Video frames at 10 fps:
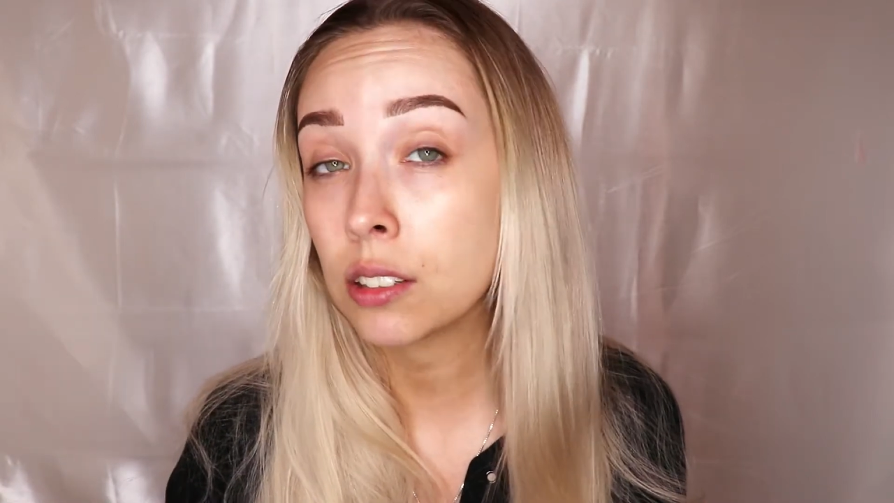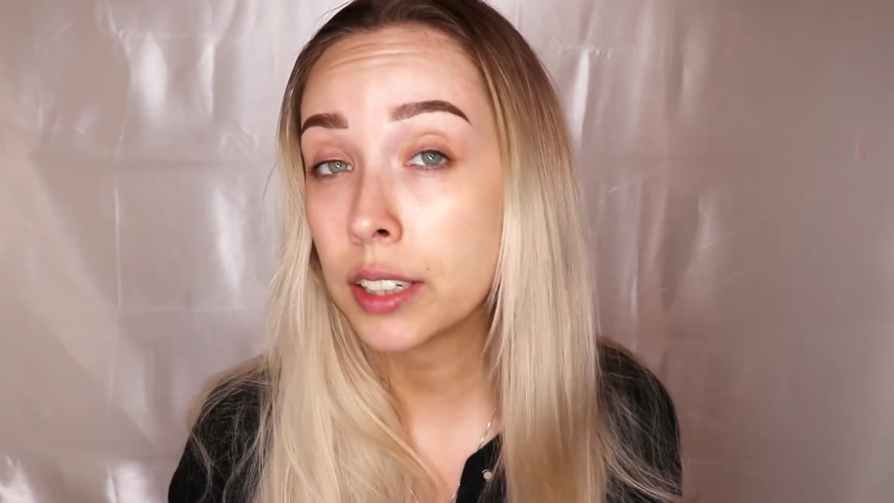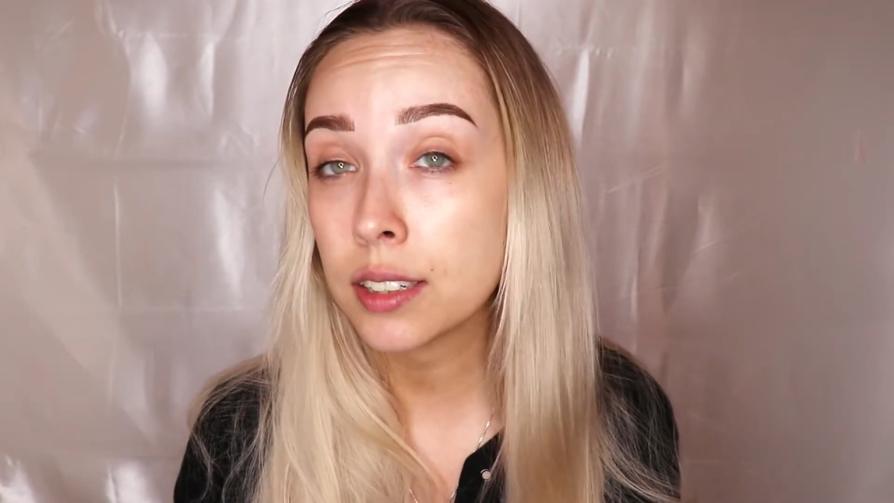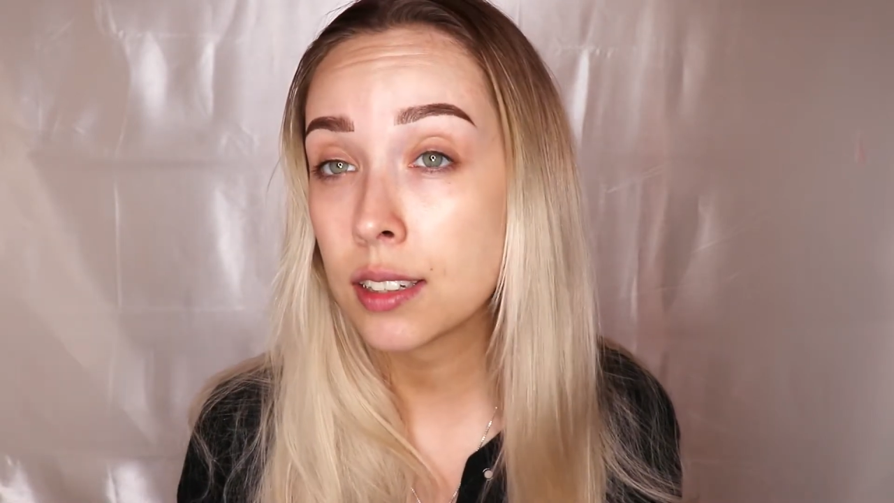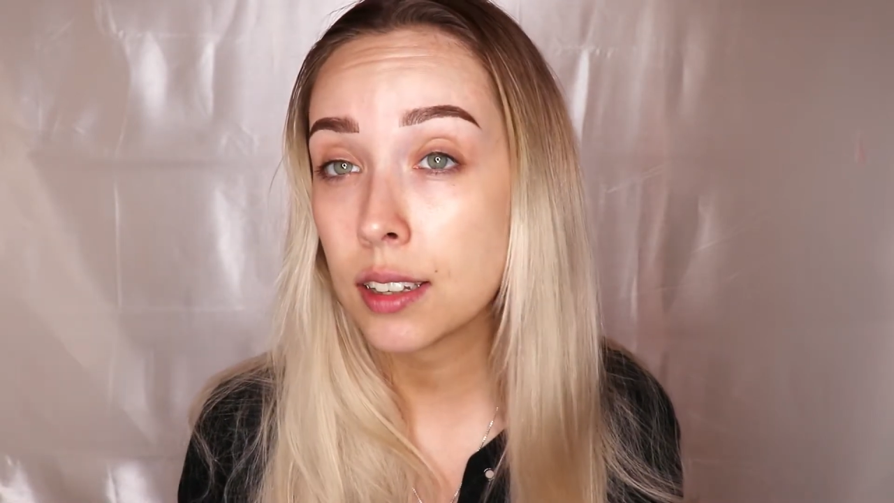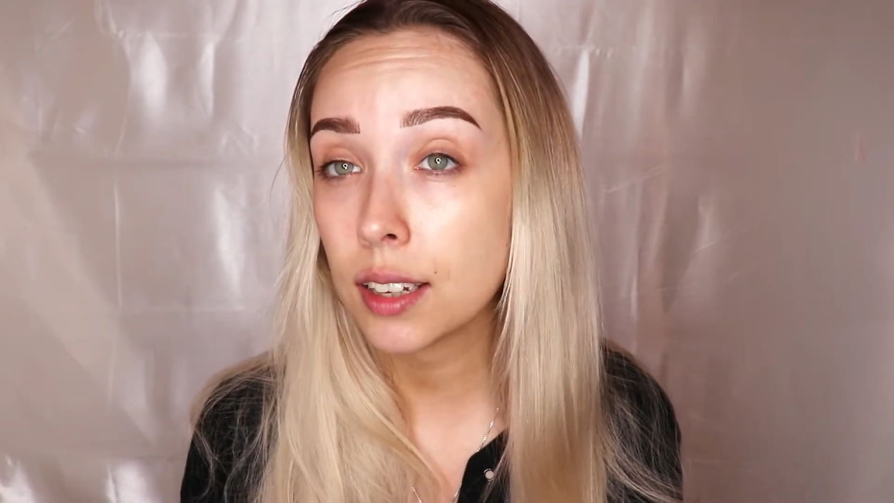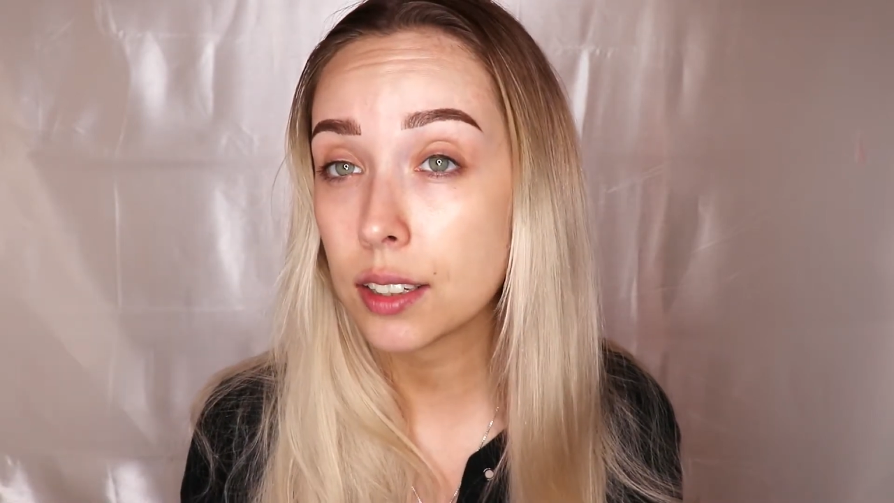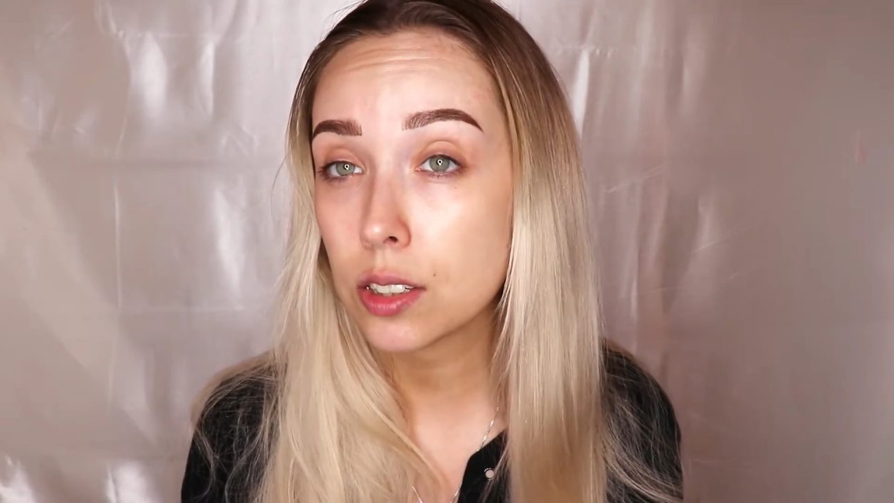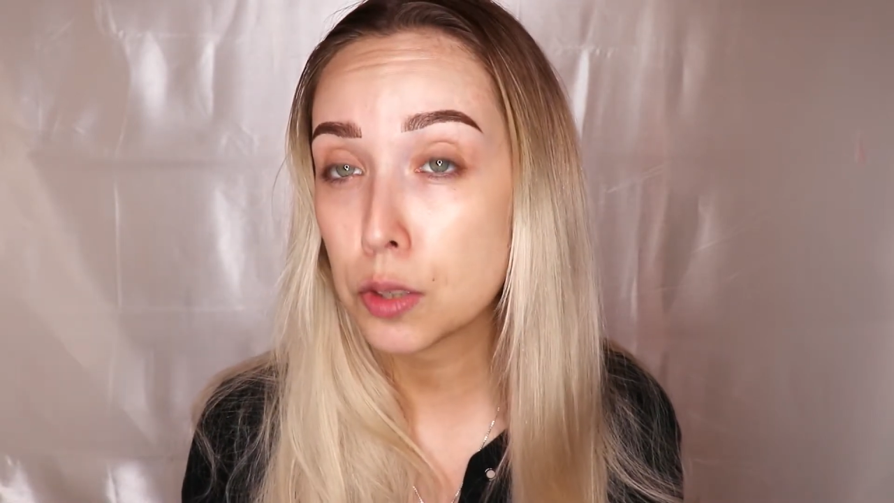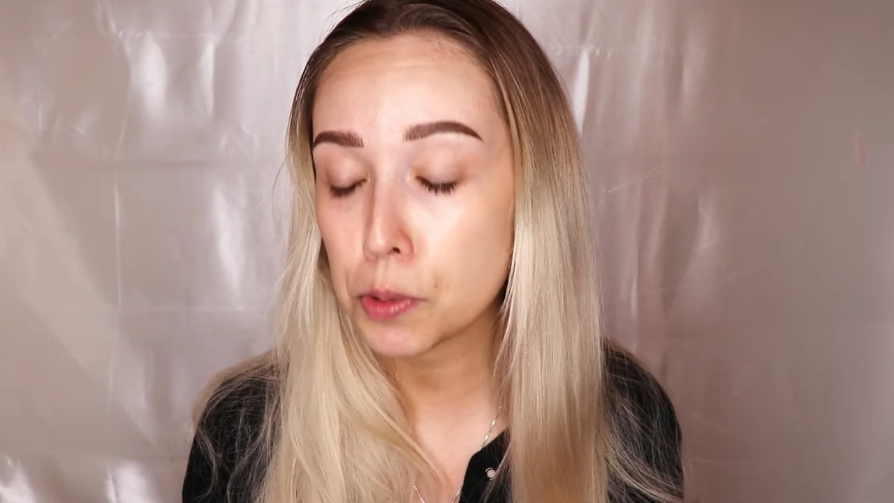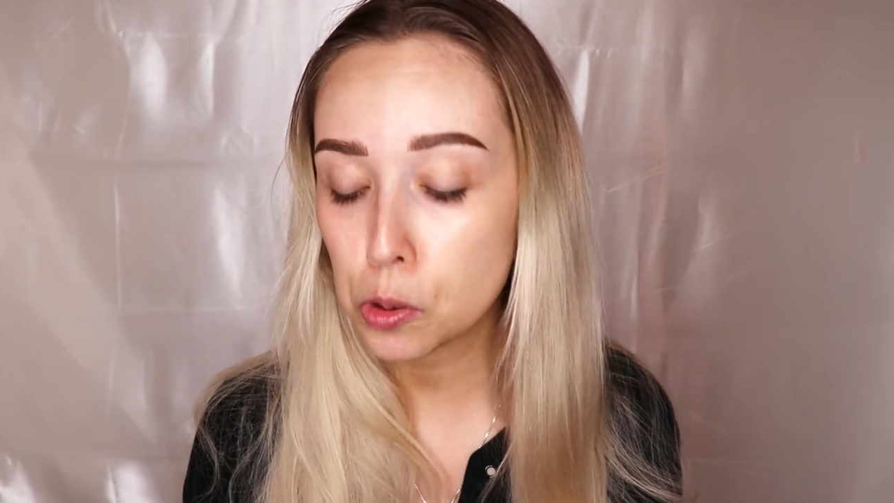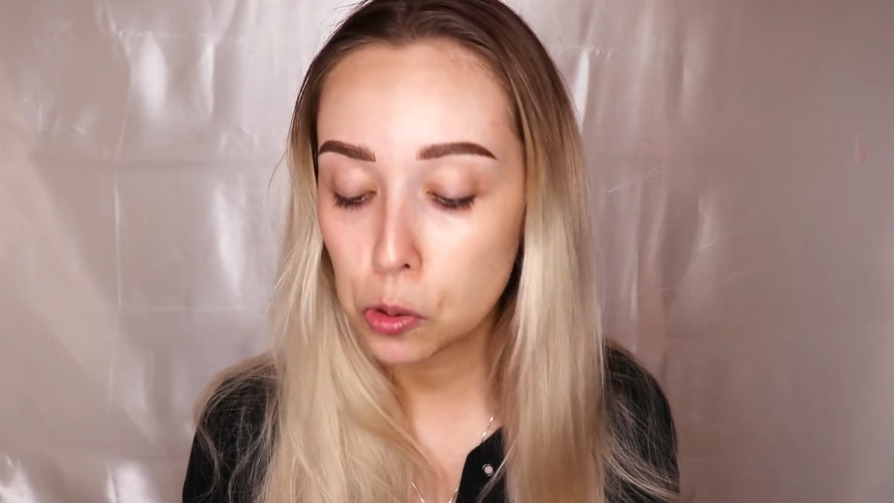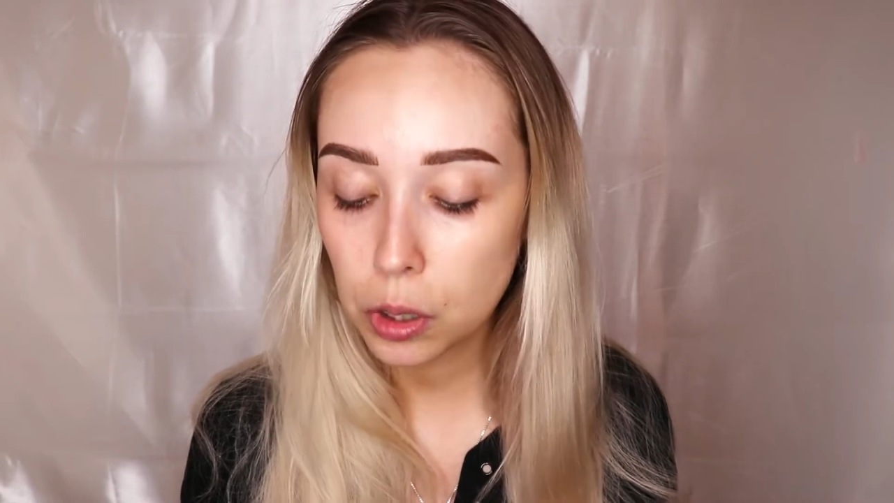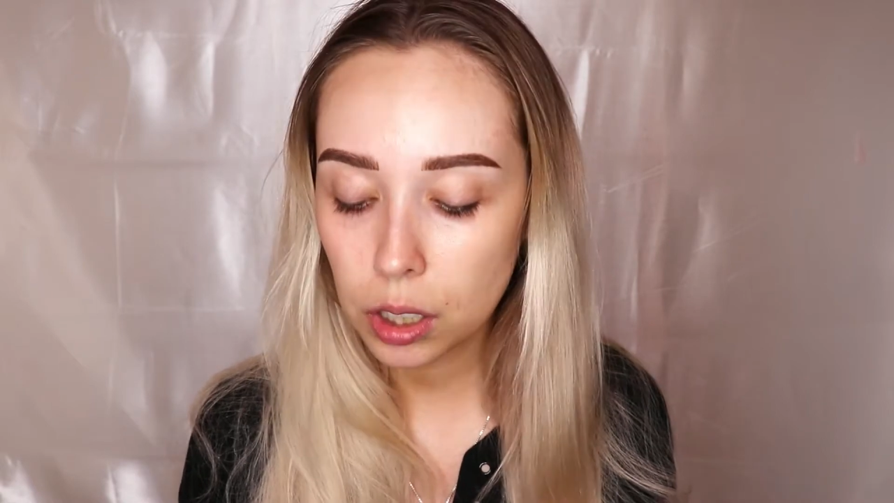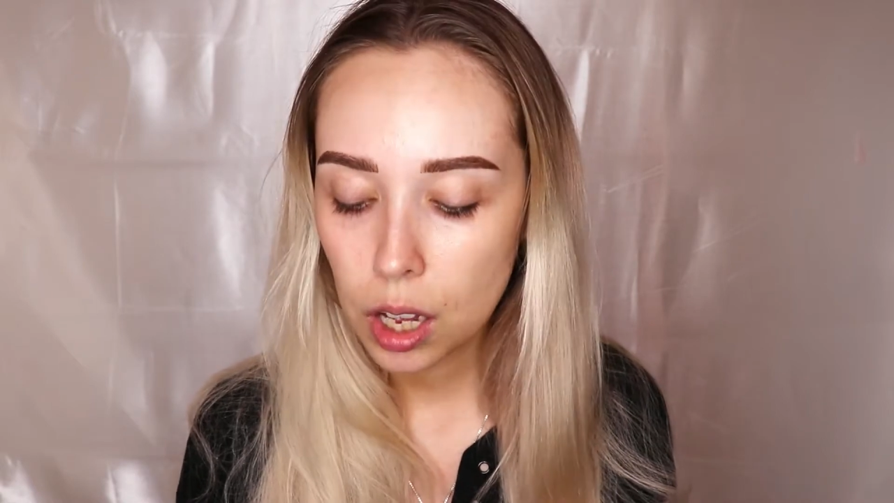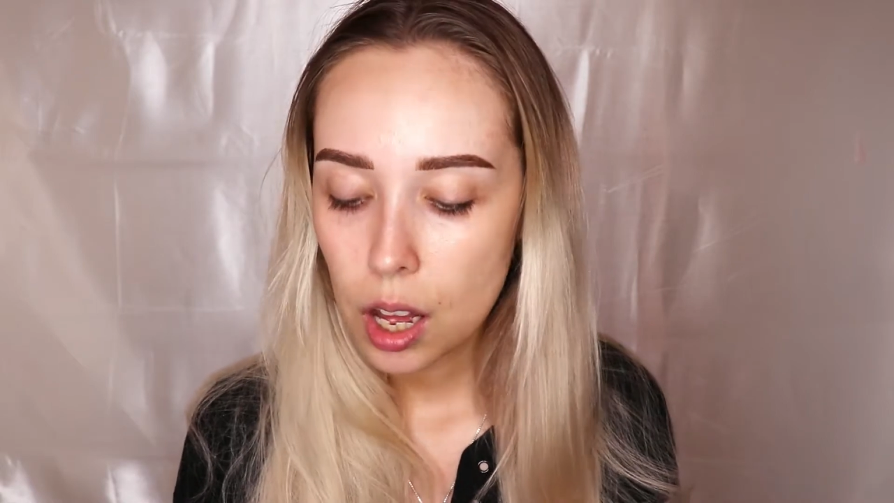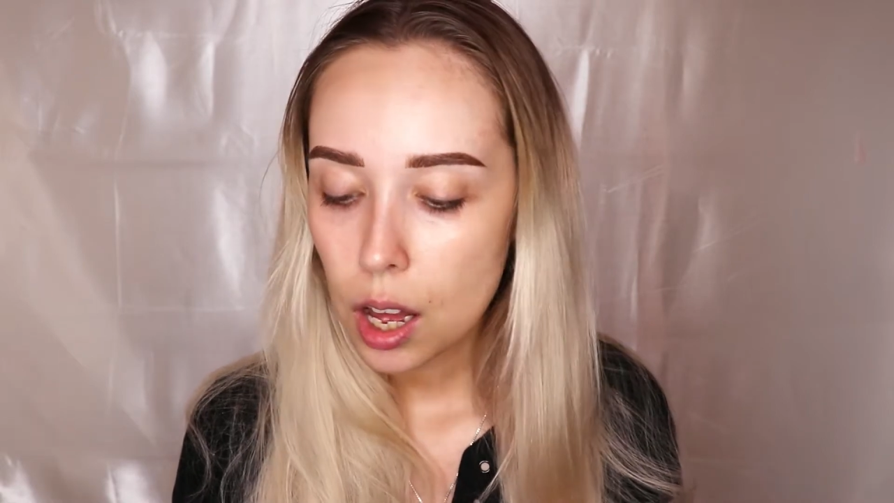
cleanse, that's super cool.